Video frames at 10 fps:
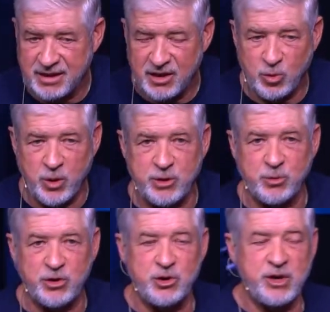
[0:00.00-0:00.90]
When
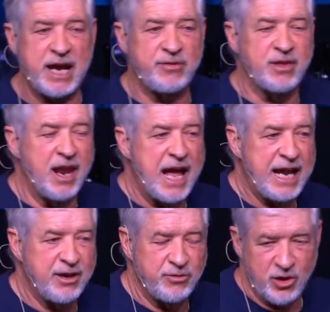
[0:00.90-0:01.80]
will you get the light
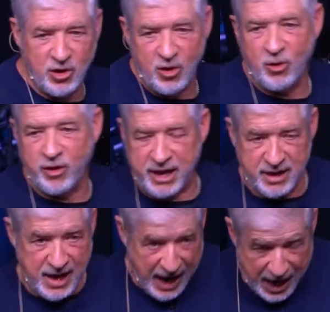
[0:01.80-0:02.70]
and the glory
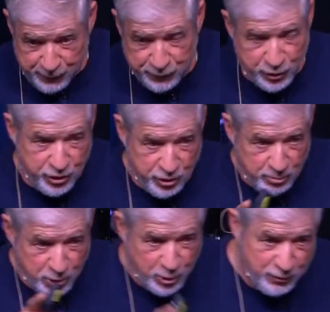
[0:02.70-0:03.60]
after your
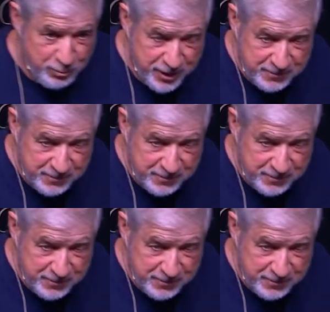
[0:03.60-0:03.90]
movement?